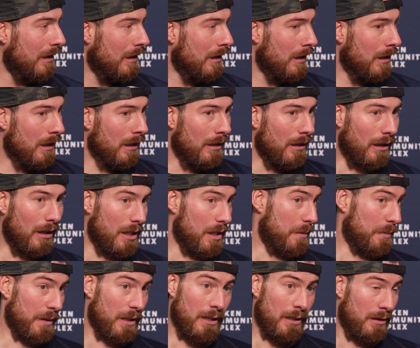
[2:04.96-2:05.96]
you? Oh,
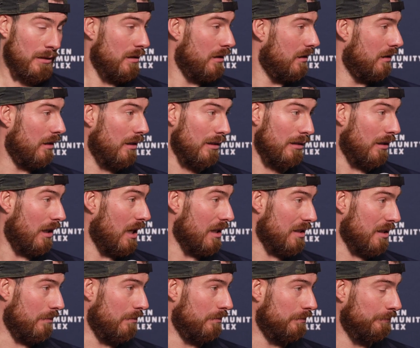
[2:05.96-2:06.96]
it's been
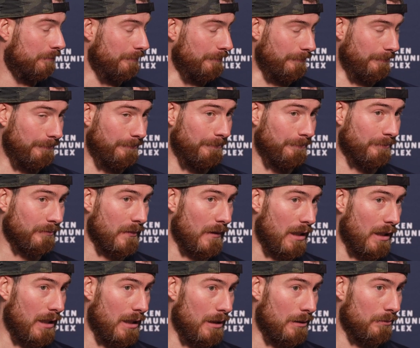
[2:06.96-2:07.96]

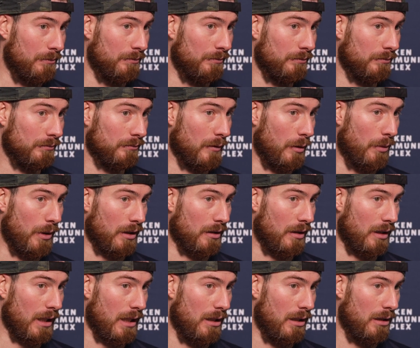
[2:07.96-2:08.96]
awesome. we worked
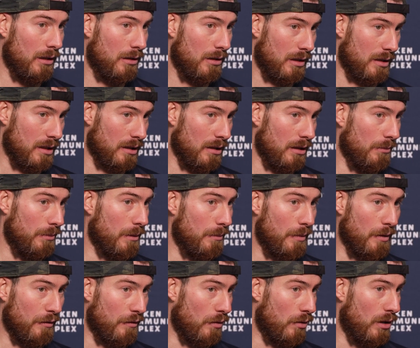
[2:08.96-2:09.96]
together just a little bit
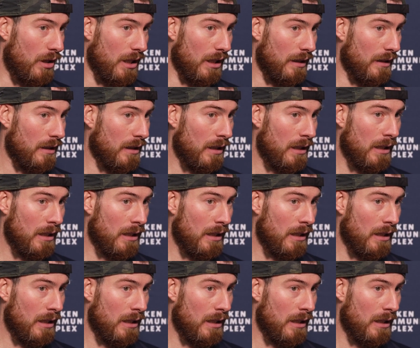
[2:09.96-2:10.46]
before, and